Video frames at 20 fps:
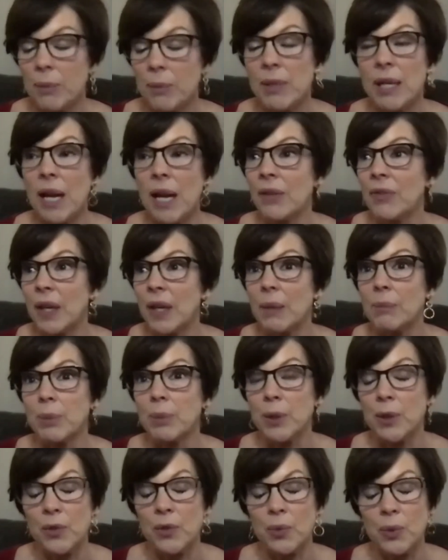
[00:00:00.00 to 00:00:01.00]
I mean, I've had
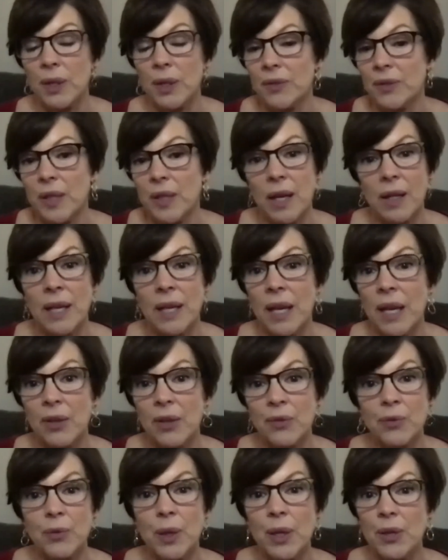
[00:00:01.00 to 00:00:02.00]
books where I've gotten
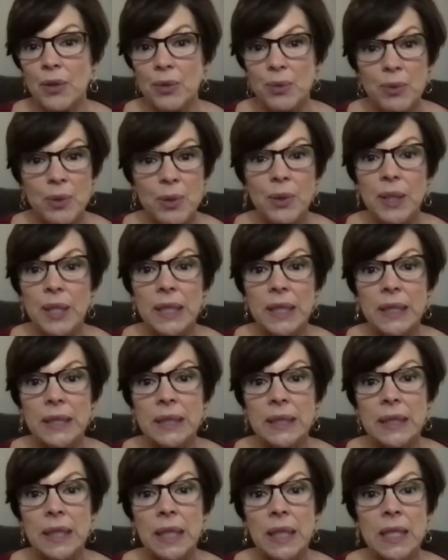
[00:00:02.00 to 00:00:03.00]
halfway through it
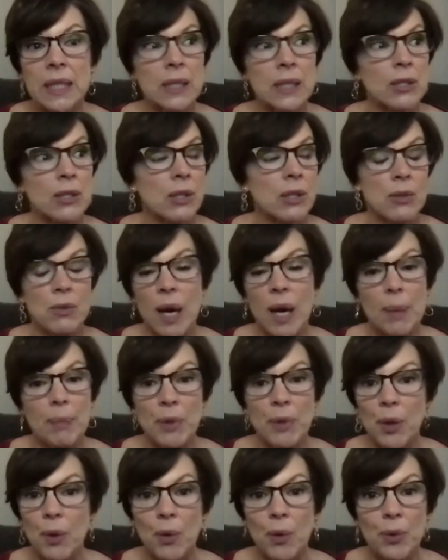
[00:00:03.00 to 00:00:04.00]
and
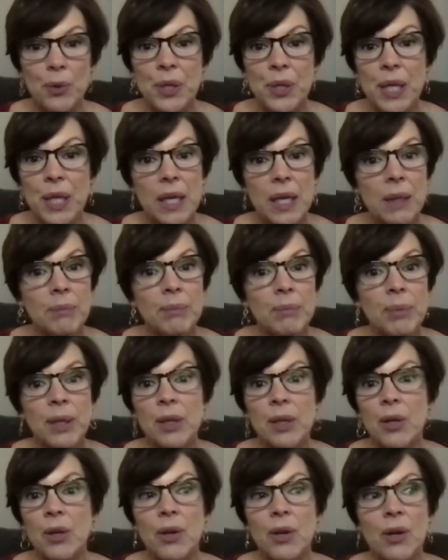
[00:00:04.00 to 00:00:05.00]
scrapped the whole thing,
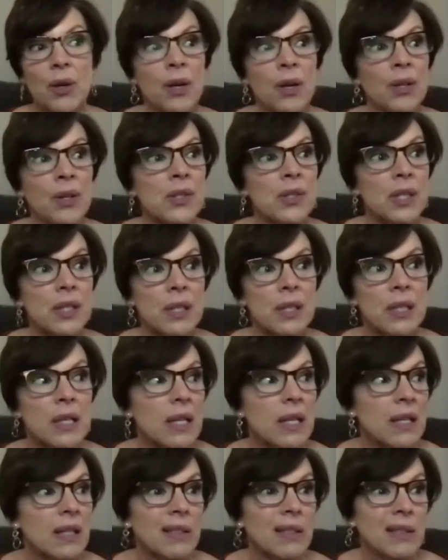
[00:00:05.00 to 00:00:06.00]
because
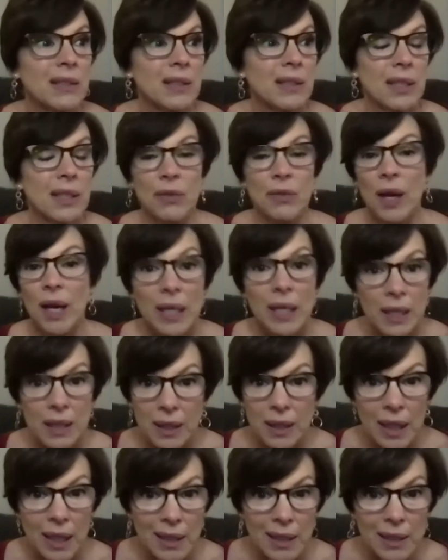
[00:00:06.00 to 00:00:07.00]
if I
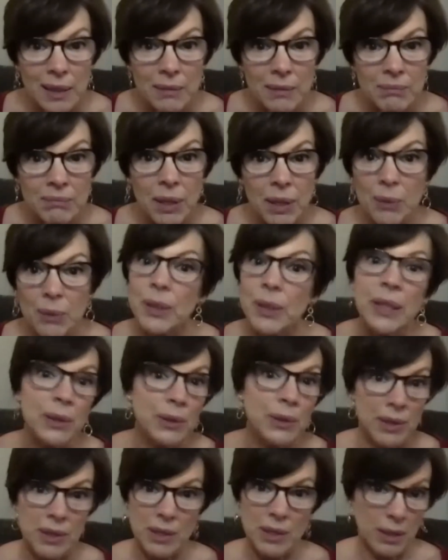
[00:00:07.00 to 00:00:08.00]
didn't like it, my
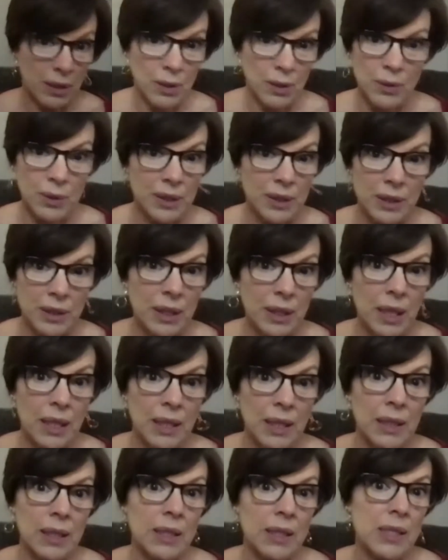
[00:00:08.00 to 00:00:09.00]
reader isn't going to
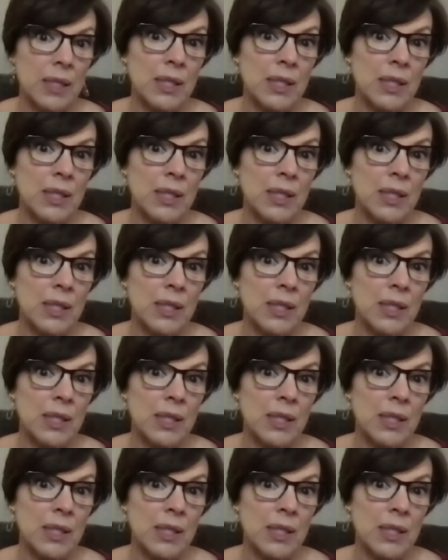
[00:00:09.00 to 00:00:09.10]
like it.